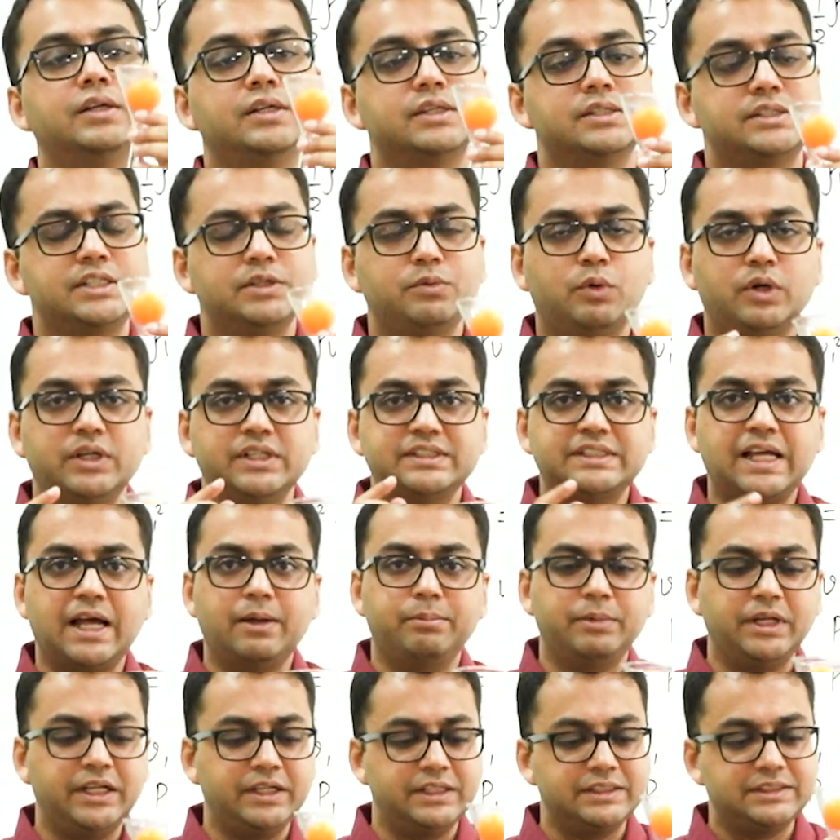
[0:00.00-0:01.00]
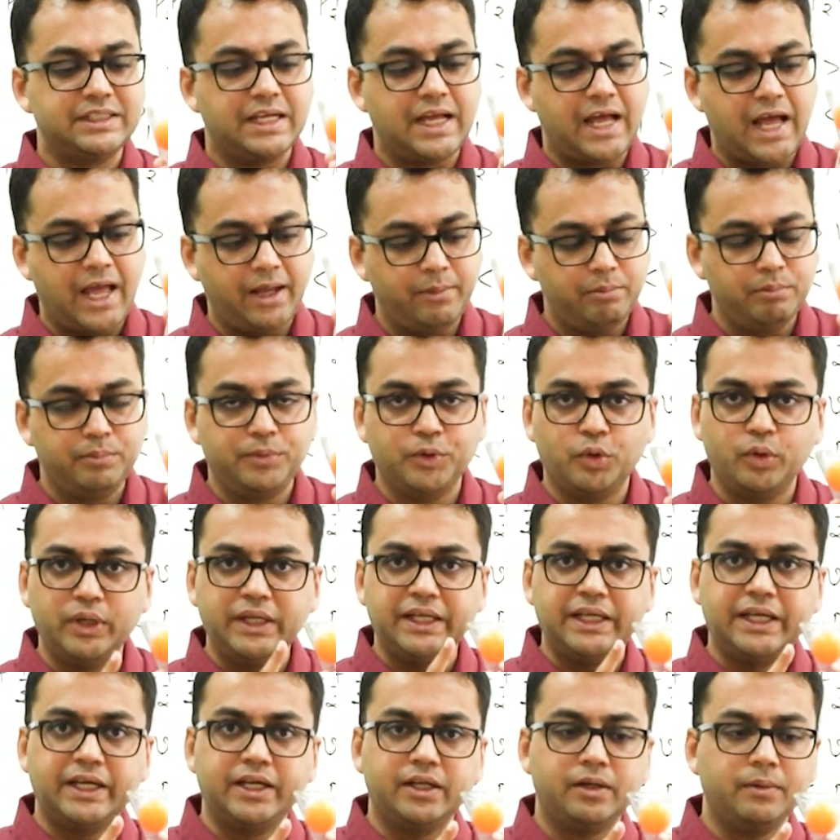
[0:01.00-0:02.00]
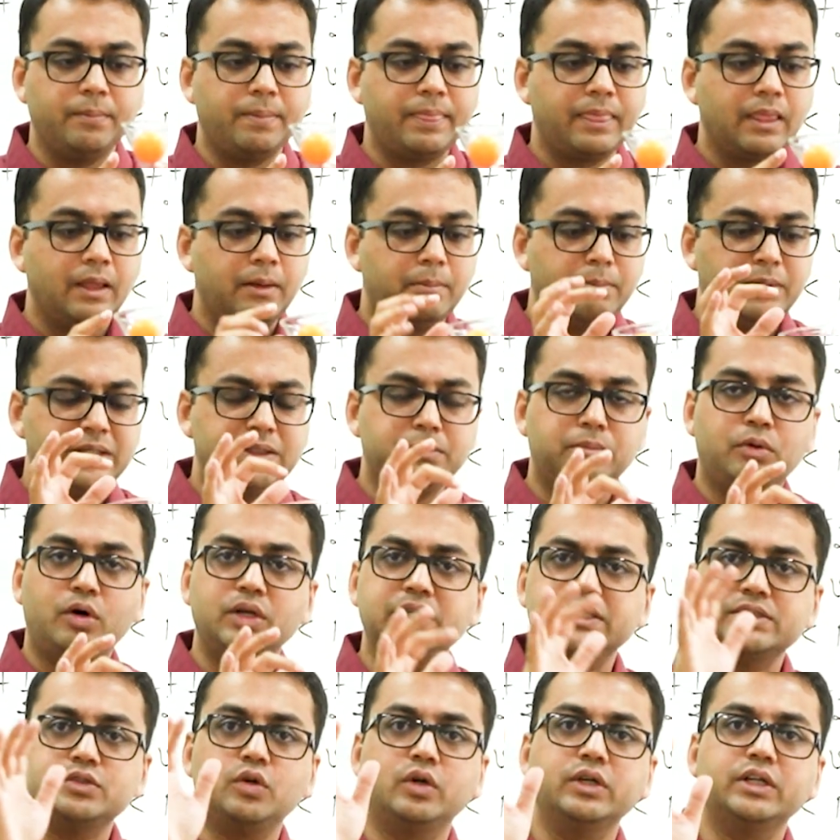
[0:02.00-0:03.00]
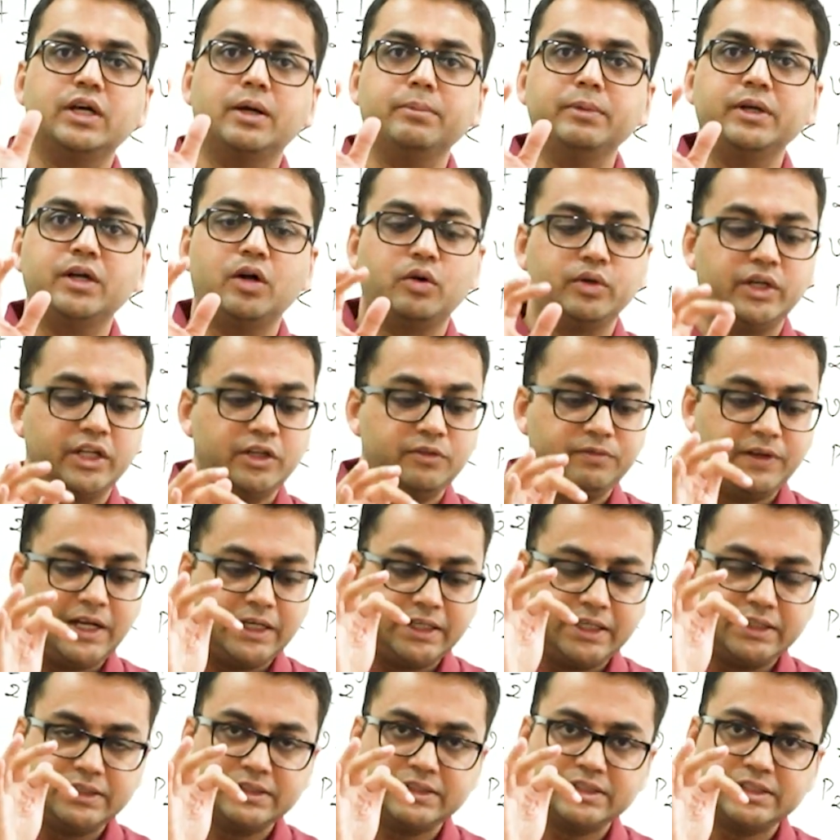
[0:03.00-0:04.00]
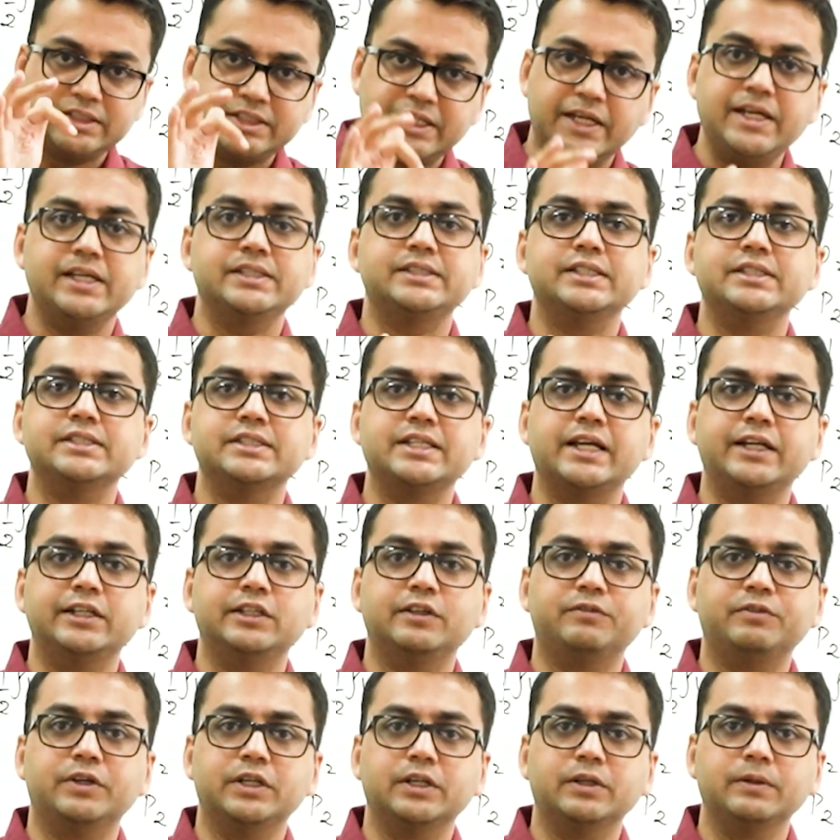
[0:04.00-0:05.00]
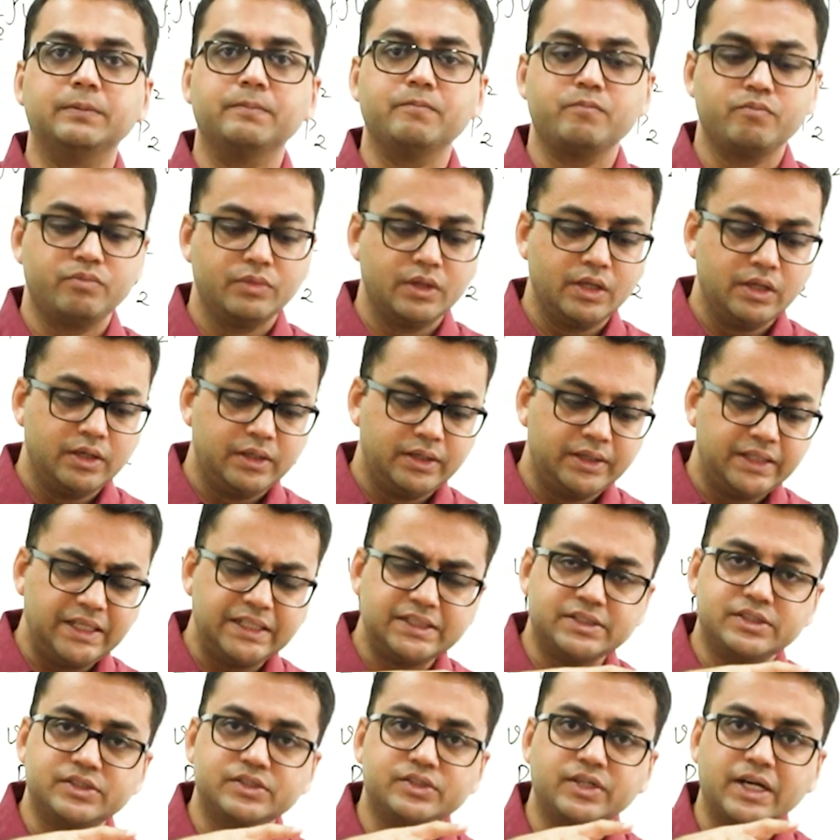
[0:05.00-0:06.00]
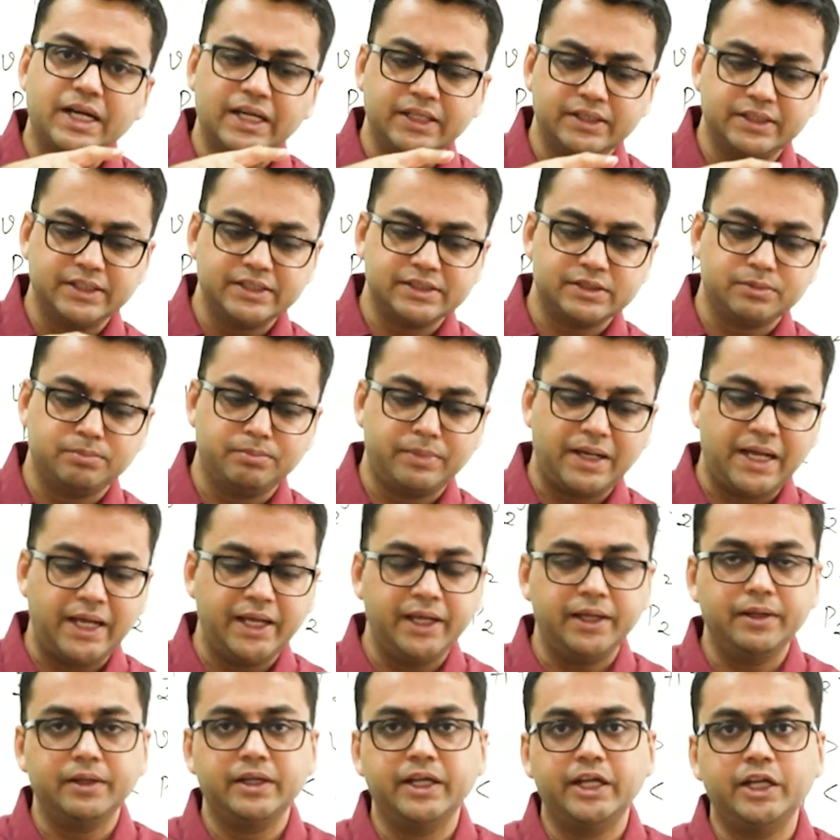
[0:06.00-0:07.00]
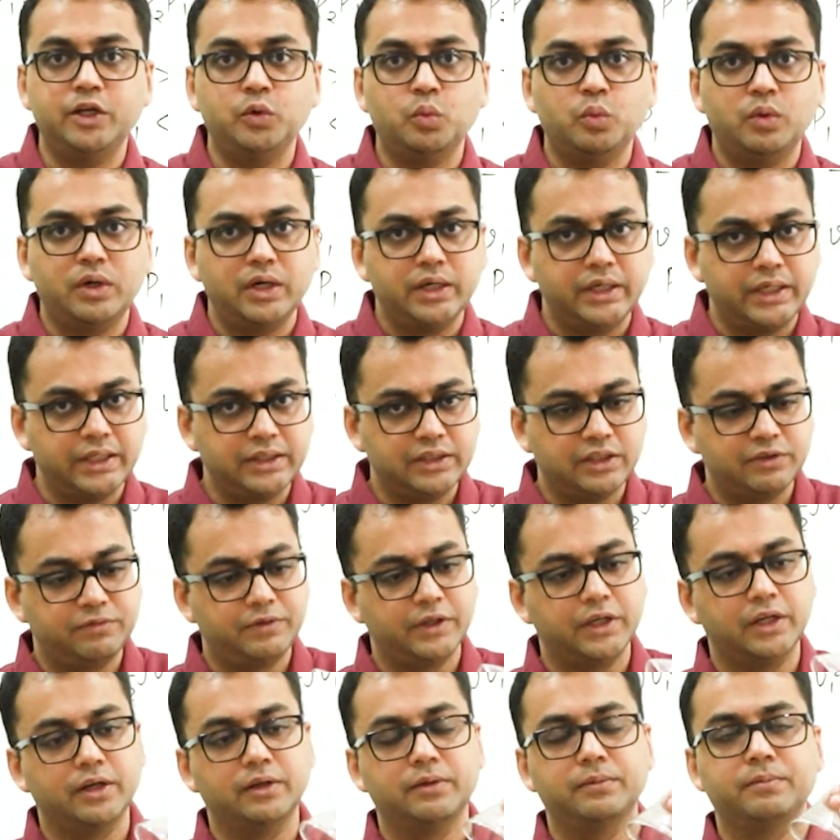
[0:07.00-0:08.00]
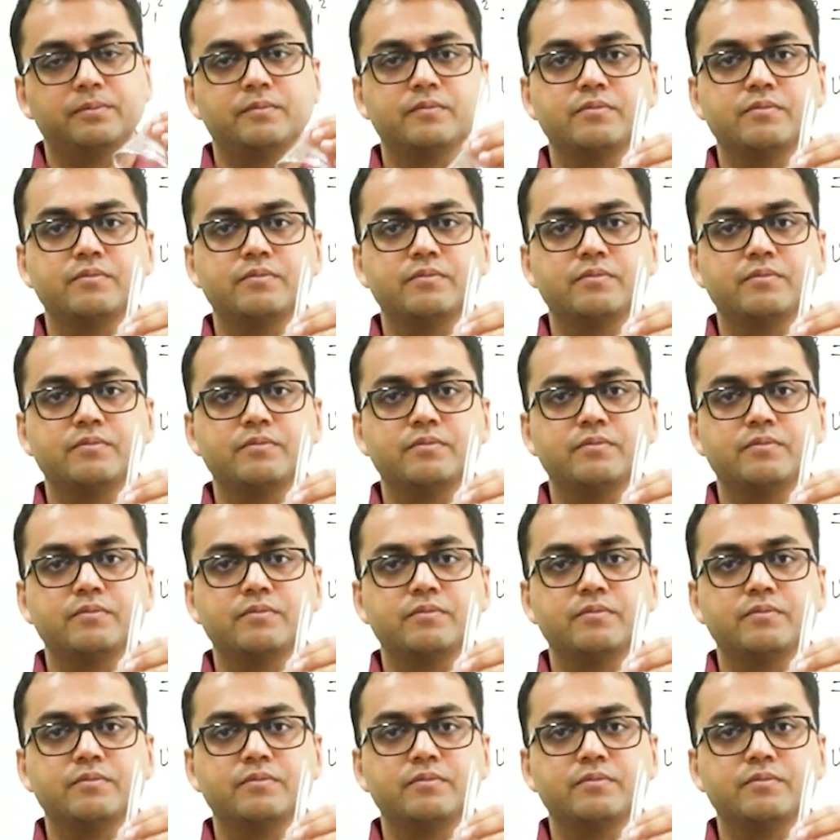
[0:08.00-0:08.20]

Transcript: See, what is happening is I am blowing air, but the ball is not coming out. In fact, it stays inside the funnel. Let's try this by inverting the funnel.